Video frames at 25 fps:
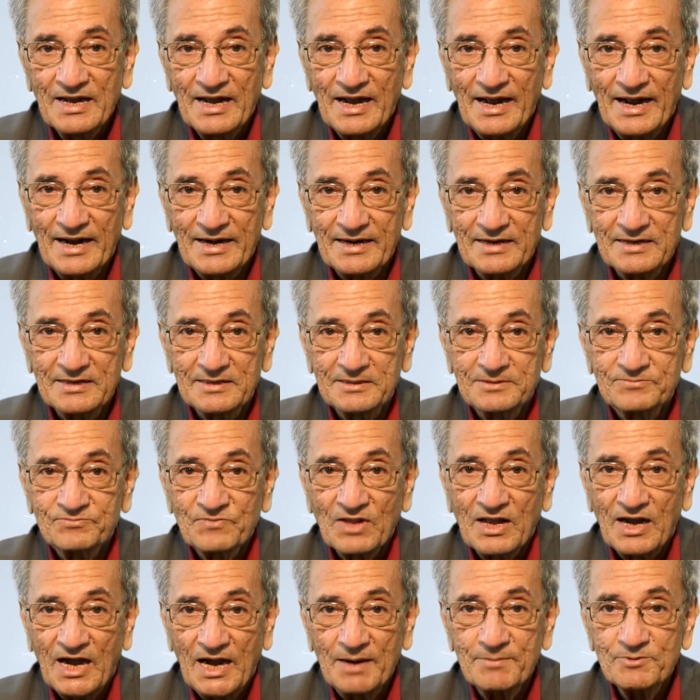And
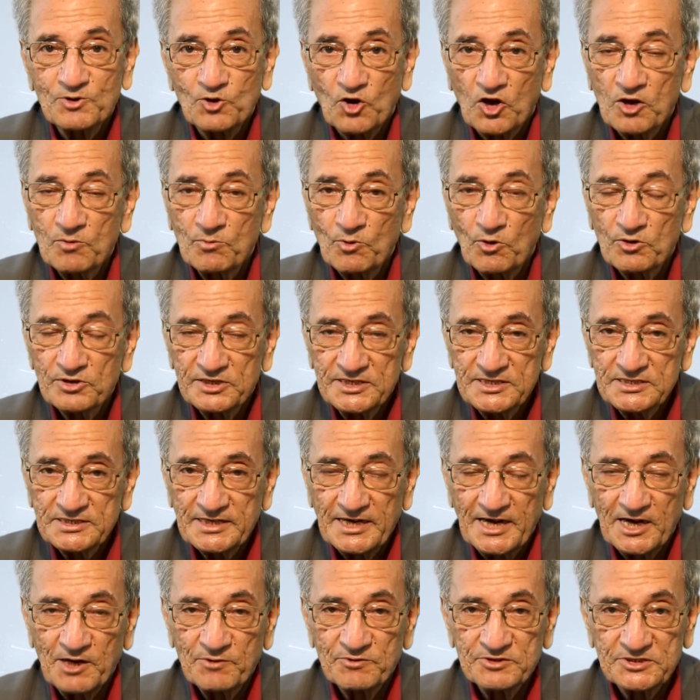I'm talking about this
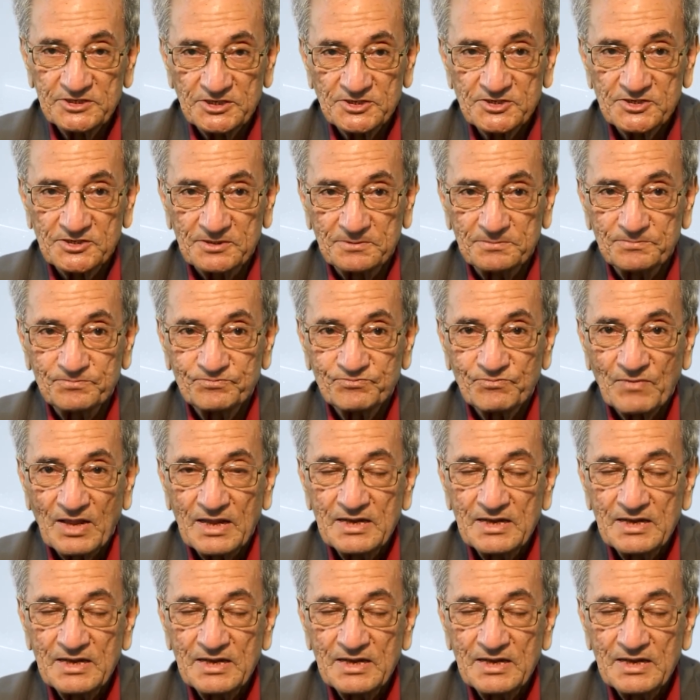kind of a system.